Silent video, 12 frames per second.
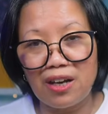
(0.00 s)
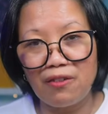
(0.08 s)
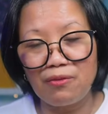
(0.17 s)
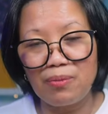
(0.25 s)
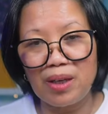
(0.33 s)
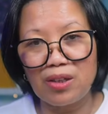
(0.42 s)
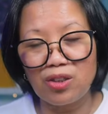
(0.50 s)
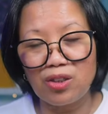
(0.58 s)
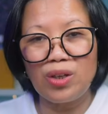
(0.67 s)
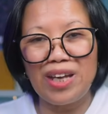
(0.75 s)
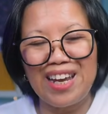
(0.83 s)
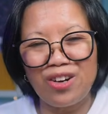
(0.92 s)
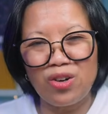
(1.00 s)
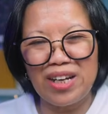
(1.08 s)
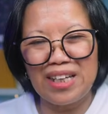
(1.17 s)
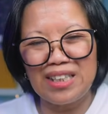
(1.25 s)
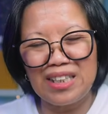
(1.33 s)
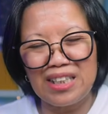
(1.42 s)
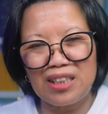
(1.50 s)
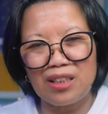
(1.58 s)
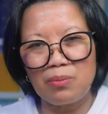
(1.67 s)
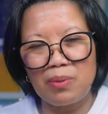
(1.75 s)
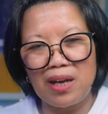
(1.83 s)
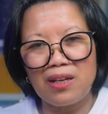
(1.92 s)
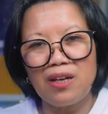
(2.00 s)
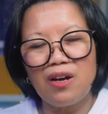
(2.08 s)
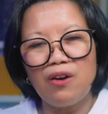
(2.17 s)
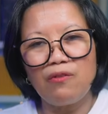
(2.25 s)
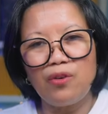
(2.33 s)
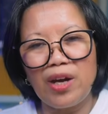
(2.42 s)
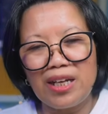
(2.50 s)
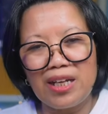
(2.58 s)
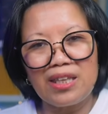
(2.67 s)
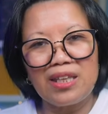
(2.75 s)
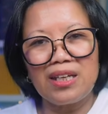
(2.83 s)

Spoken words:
because you cannot anticipate for anything,